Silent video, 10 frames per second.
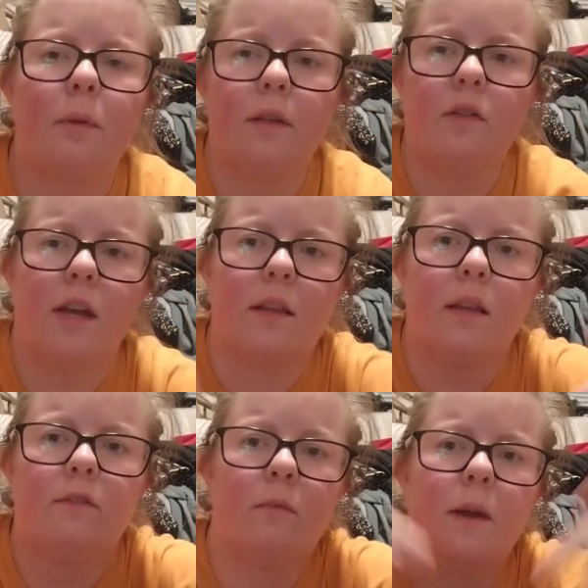Please check
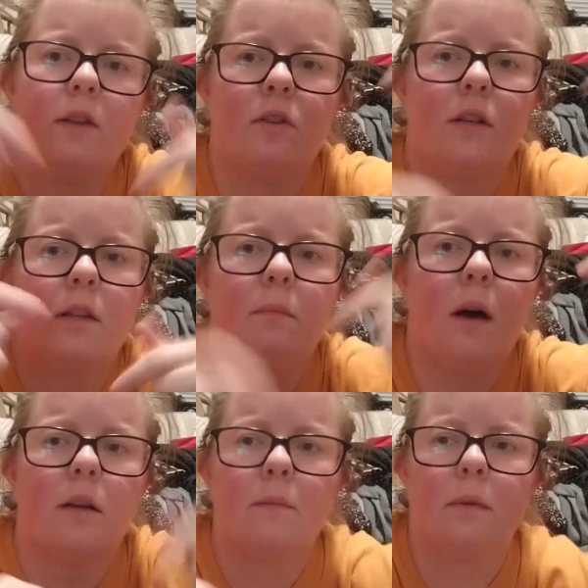the information in the
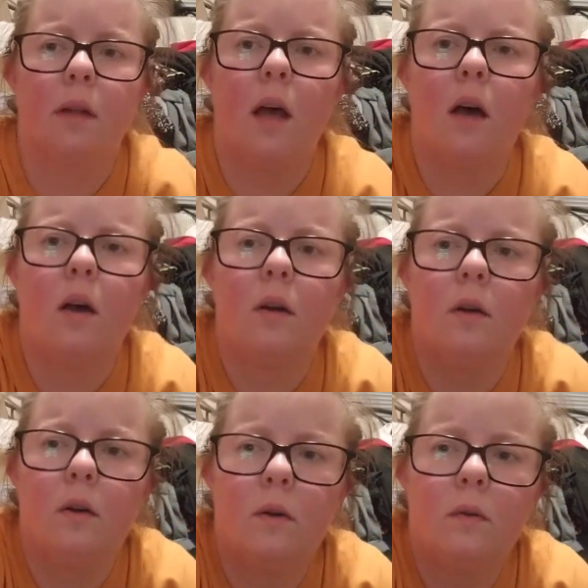box
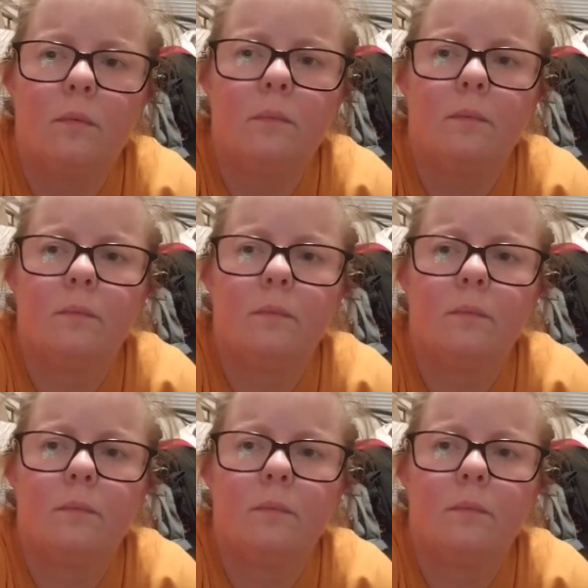below.